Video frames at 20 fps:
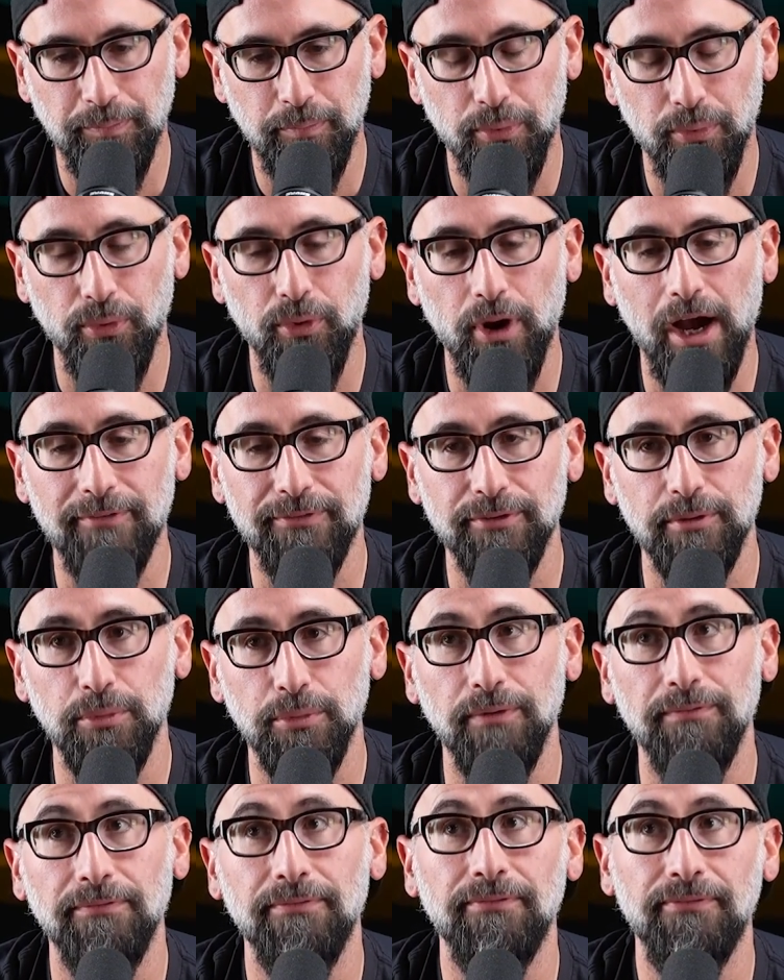
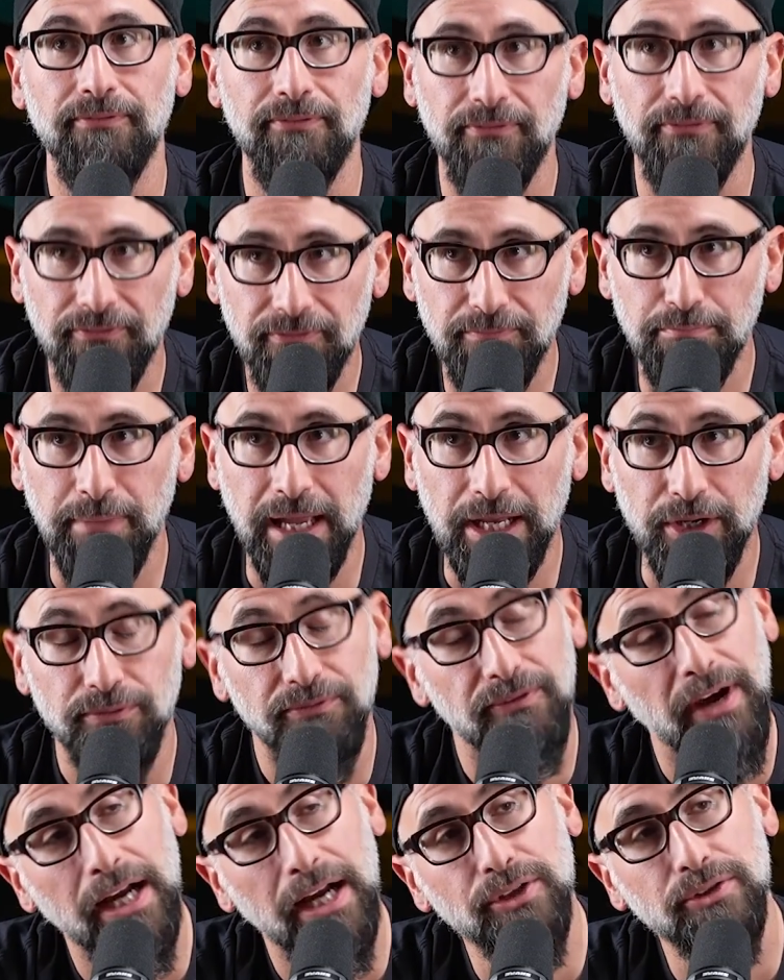profitable
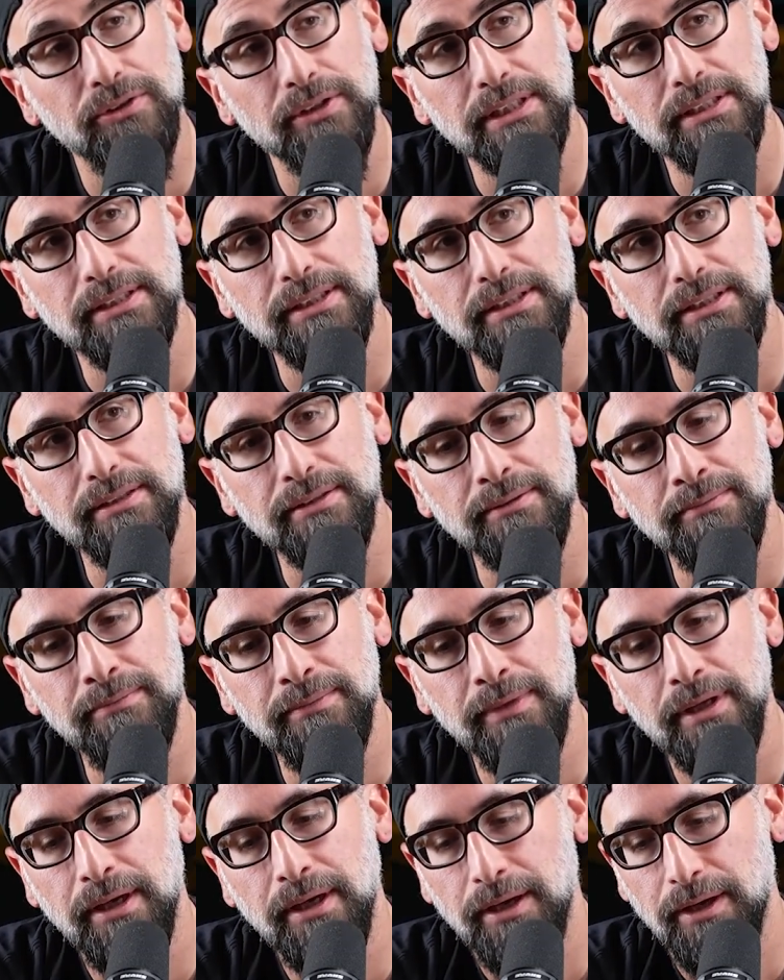manufacturing system,